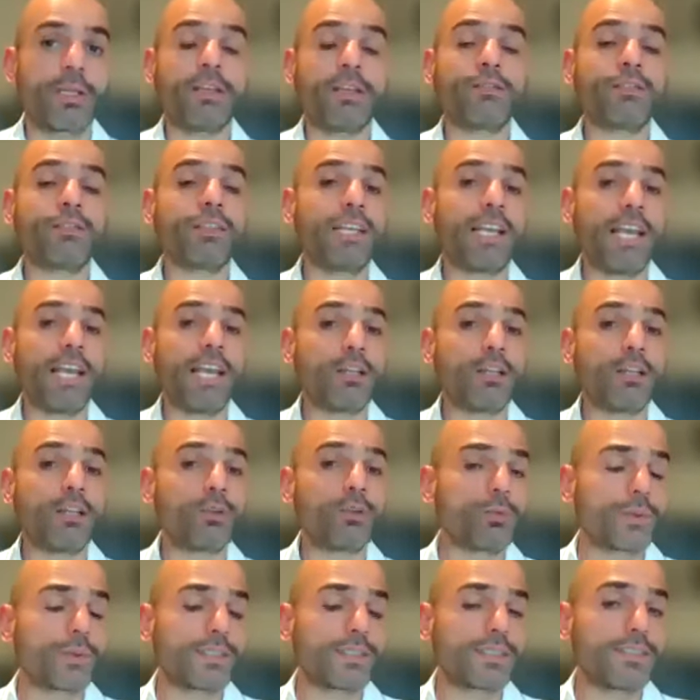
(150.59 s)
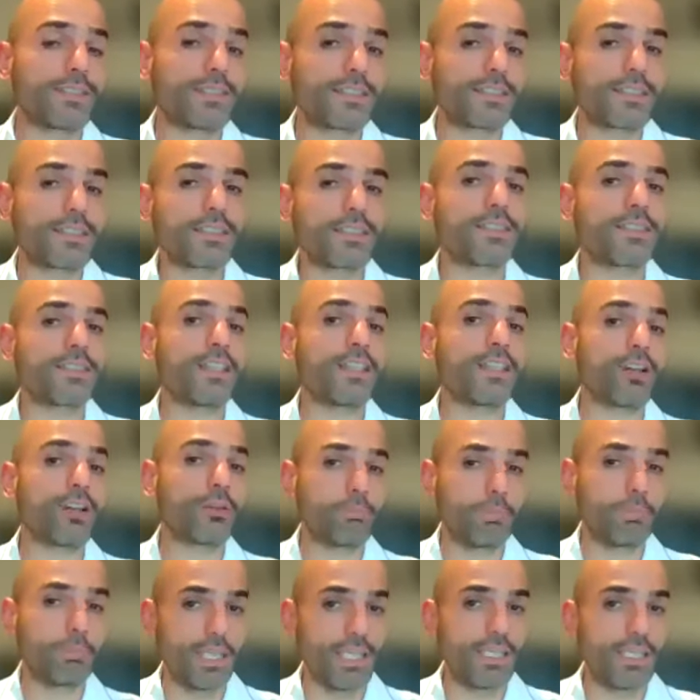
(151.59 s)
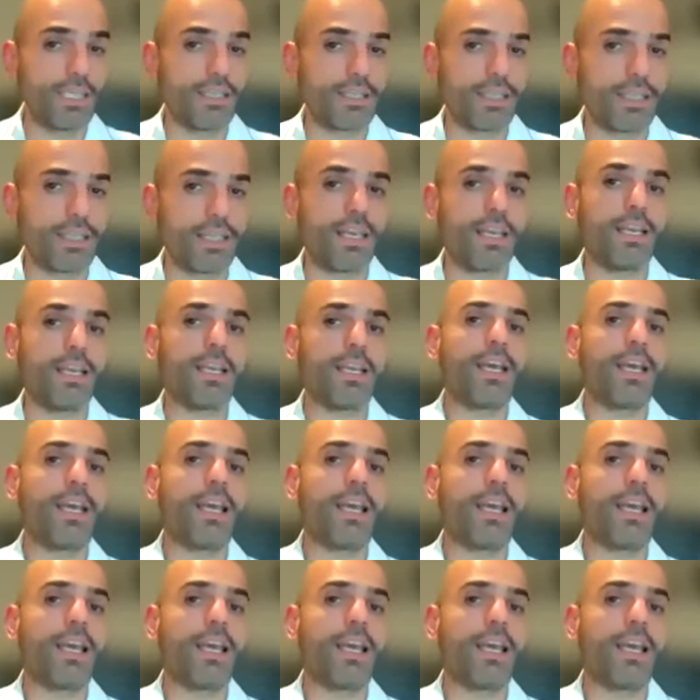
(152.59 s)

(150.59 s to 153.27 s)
But if the landlord was insisting on being there,